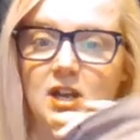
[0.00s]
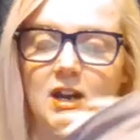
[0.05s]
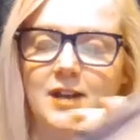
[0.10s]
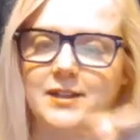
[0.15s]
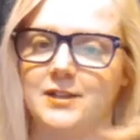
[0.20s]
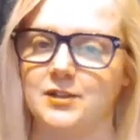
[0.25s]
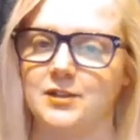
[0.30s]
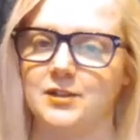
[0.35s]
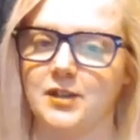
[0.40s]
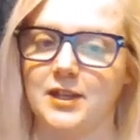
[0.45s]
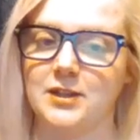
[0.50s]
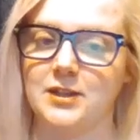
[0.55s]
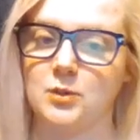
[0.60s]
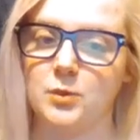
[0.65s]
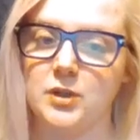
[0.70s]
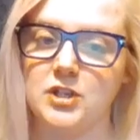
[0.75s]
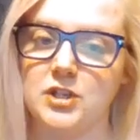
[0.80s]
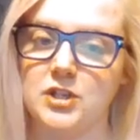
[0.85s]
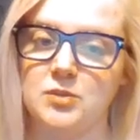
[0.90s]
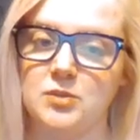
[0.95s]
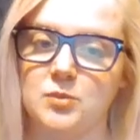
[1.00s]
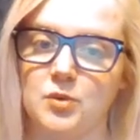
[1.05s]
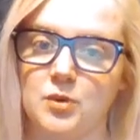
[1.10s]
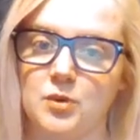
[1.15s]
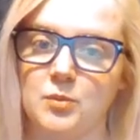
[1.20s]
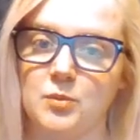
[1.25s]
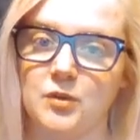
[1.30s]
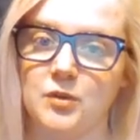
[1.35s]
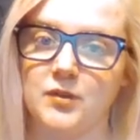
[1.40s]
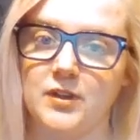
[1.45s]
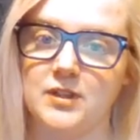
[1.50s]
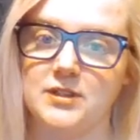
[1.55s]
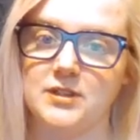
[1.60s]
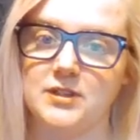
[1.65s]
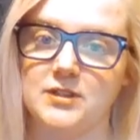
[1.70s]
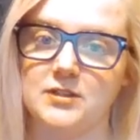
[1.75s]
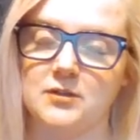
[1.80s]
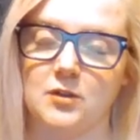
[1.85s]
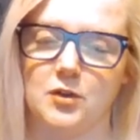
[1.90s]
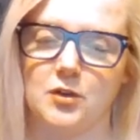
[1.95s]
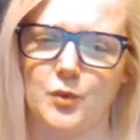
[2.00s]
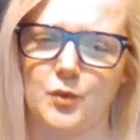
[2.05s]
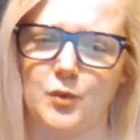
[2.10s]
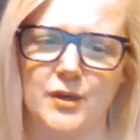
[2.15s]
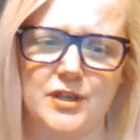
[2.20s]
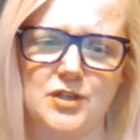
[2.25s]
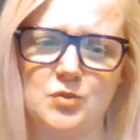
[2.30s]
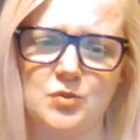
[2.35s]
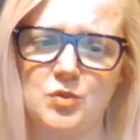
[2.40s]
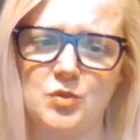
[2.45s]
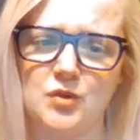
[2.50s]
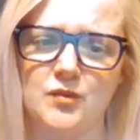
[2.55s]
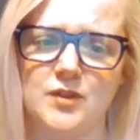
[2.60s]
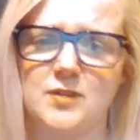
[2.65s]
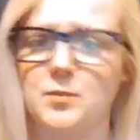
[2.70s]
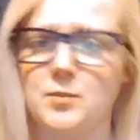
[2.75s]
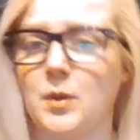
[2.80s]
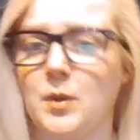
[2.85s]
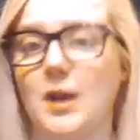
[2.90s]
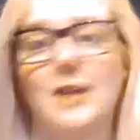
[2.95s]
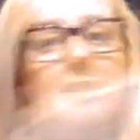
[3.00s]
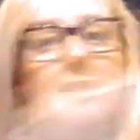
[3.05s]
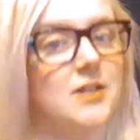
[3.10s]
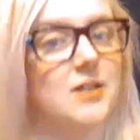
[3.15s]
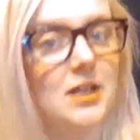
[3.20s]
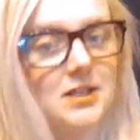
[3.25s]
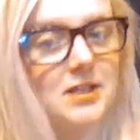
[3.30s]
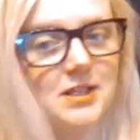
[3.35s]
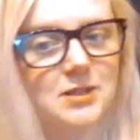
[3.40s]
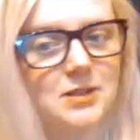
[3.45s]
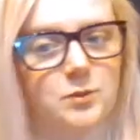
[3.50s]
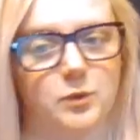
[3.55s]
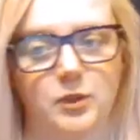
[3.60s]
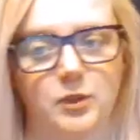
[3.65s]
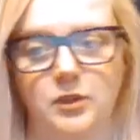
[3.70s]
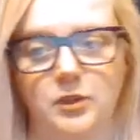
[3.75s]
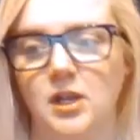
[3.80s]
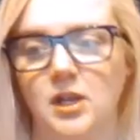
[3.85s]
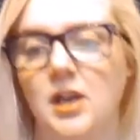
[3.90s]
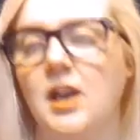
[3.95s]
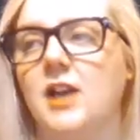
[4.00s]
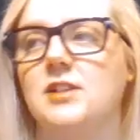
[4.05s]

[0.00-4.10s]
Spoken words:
I didn't like the Ouija board movies, or the Ouija movies, but I did like this one.